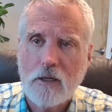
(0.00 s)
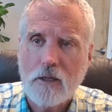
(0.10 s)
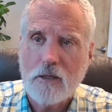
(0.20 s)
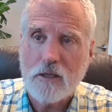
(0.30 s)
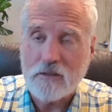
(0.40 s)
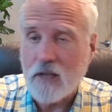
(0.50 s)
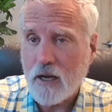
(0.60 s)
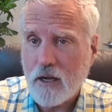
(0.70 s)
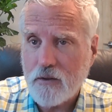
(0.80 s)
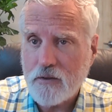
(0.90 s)
is not
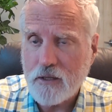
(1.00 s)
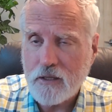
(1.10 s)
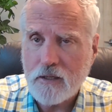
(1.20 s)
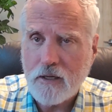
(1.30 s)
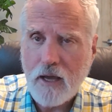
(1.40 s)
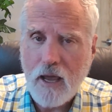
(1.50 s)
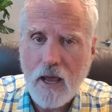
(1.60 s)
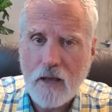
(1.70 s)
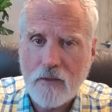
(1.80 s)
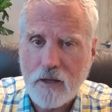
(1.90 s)
on the deed
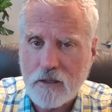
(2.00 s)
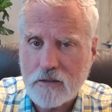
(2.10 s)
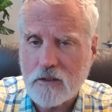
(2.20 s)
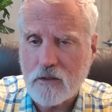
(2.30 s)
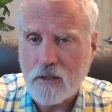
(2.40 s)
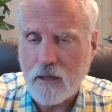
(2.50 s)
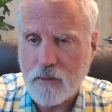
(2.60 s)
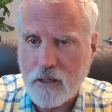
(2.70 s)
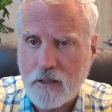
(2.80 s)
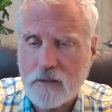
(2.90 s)
and they are still
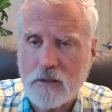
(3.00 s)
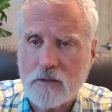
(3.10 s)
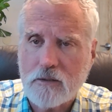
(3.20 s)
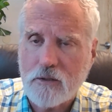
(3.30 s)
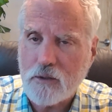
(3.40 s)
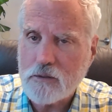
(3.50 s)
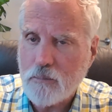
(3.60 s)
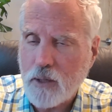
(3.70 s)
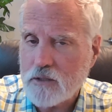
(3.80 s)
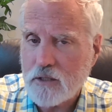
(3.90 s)
claiming an interest. There is a
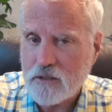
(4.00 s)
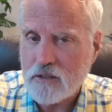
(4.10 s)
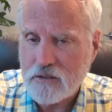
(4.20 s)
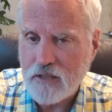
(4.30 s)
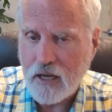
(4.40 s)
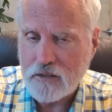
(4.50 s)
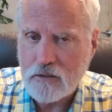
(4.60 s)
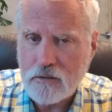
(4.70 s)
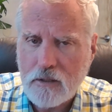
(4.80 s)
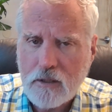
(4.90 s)
partition
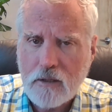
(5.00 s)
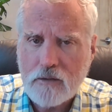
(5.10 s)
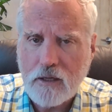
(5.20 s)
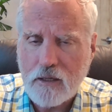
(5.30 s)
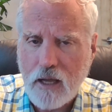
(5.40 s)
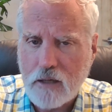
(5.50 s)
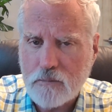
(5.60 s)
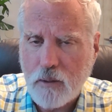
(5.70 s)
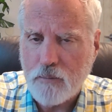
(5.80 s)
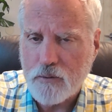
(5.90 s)
statute that allows
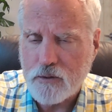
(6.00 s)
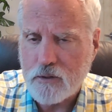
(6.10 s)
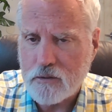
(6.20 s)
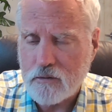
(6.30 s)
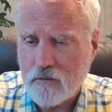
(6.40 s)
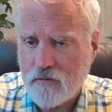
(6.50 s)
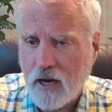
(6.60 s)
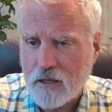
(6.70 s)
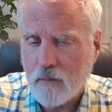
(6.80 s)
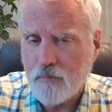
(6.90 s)
people to
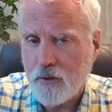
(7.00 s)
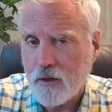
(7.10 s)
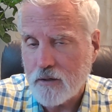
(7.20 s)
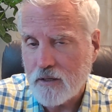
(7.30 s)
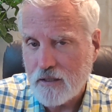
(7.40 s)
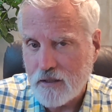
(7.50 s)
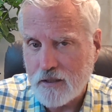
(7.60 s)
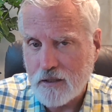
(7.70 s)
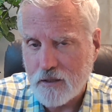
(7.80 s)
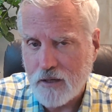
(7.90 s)
divide up their
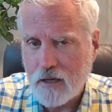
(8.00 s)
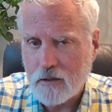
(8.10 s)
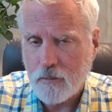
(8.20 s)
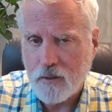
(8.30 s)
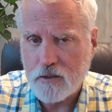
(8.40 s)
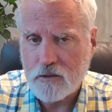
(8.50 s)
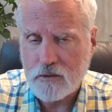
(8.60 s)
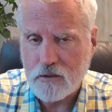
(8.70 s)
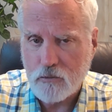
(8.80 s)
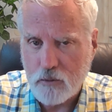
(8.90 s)
legal and equitable
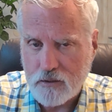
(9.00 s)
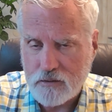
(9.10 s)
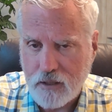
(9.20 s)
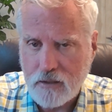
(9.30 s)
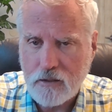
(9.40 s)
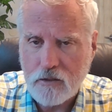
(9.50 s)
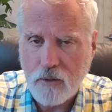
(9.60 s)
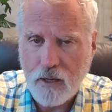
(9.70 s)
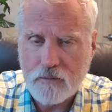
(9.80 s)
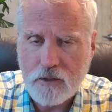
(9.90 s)
interest in real estate in New
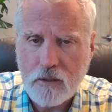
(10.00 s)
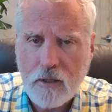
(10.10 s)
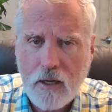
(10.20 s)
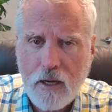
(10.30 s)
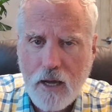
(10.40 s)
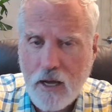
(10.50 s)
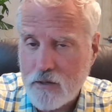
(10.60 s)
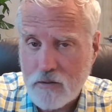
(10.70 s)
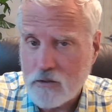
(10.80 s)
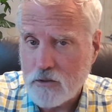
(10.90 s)
Hampshire.
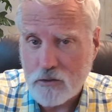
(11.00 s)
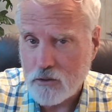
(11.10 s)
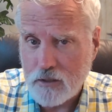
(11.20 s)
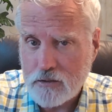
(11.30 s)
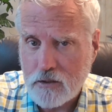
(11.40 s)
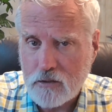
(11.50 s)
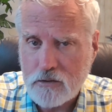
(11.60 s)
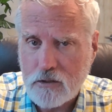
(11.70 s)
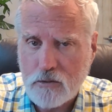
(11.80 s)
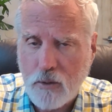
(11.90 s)
And the traditional
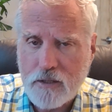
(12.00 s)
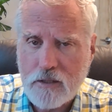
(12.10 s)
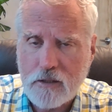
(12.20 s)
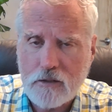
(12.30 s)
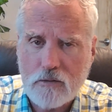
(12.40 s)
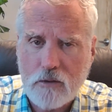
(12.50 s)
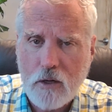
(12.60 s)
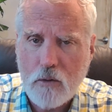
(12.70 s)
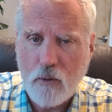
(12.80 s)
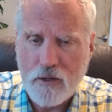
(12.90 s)
situation is
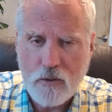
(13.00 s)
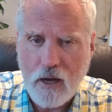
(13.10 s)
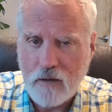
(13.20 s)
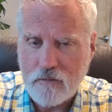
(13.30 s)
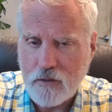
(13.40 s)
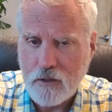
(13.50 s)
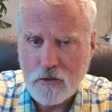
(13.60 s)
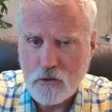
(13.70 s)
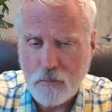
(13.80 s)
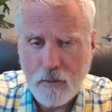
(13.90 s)
when you have
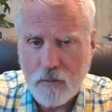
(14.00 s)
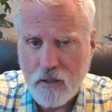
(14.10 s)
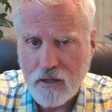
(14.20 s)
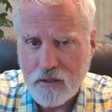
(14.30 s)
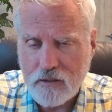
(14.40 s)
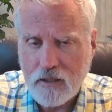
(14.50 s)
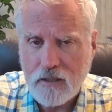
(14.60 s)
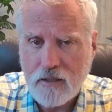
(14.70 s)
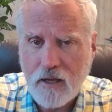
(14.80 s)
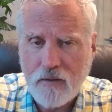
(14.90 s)
two people on a
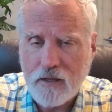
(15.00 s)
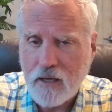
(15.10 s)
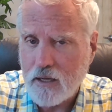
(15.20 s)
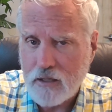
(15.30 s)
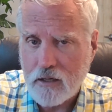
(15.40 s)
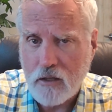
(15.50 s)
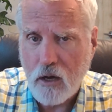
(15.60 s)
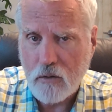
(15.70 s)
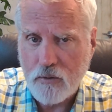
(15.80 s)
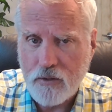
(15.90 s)
deed and they can't get
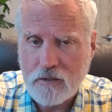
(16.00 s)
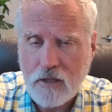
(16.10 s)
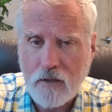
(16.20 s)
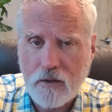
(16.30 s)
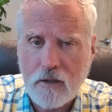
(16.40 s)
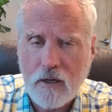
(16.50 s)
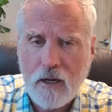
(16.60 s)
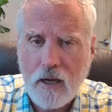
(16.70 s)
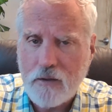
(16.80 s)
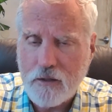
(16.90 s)
along with each other
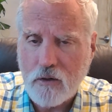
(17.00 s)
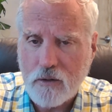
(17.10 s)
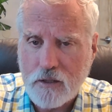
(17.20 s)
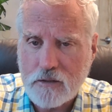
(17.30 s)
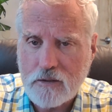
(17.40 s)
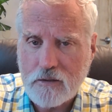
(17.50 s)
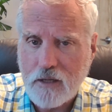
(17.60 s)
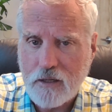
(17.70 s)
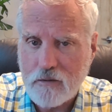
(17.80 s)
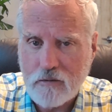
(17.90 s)
and
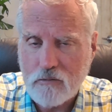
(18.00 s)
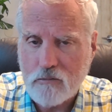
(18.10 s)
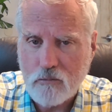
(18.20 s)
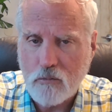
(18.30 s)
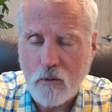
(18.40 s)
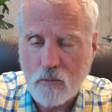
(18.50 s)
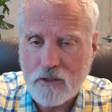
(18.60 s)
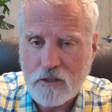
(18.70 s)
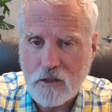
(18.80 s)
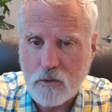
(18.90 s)
they won't
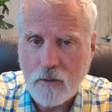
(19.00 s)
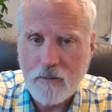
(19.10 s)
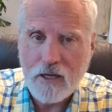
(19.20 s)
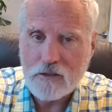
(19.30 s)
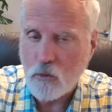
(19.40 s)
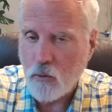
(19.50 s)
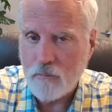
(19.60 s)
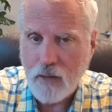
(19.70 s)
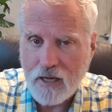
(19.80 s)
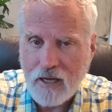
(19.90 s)
reach an agreement as to one
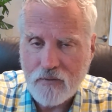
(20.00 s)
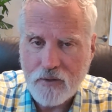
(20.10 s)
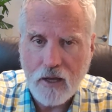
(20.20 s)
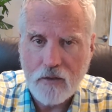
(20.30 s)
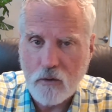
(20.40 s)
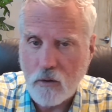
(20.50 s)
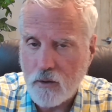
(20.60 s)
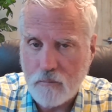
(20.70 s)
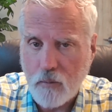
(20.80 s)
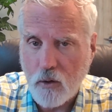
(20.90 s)
buying out the other or
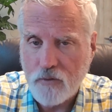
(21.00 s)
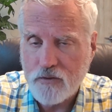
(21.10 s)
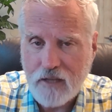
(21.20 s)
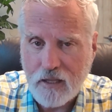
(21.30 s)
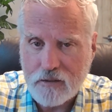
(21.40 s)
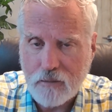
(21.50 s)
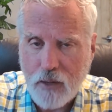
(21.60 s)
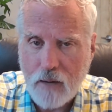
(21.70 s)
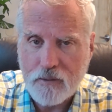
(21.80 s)
them both selling the property